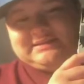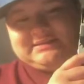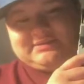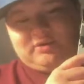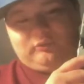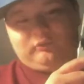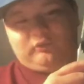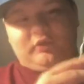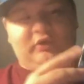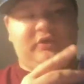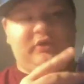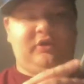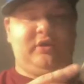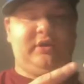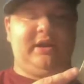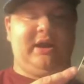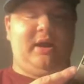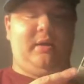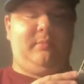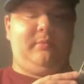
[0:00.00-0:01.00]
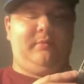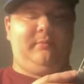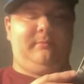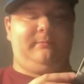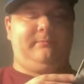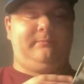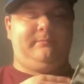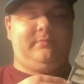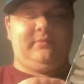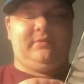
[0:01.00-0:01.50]
is a really good
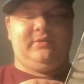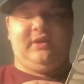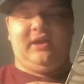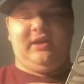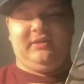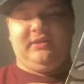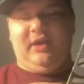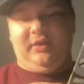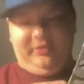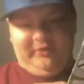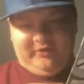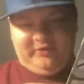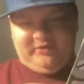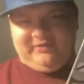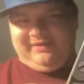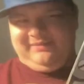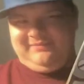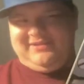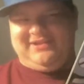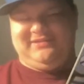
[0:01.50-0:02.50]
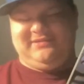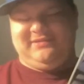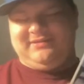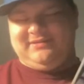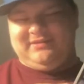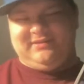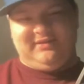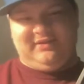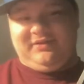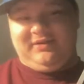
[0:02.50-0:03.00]
album. Another, I mean,
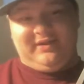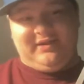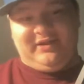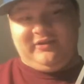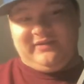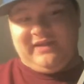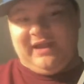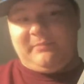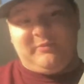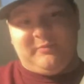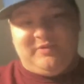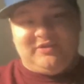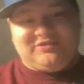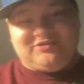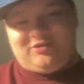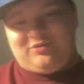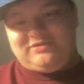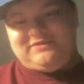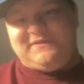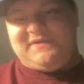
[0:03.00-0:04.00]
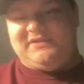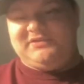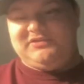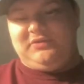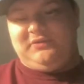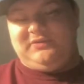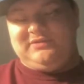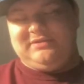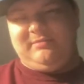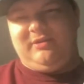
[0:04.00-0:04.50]
you're gonna hear. I'm a big Stones fan,
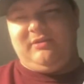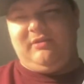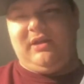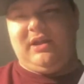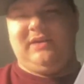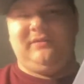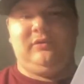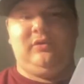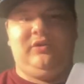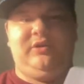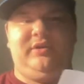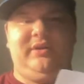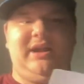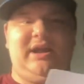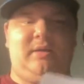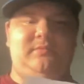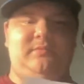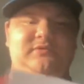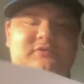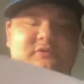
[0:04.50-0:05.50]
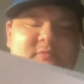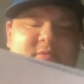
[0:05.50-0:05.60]
so there's gonna be a lot of really good albums for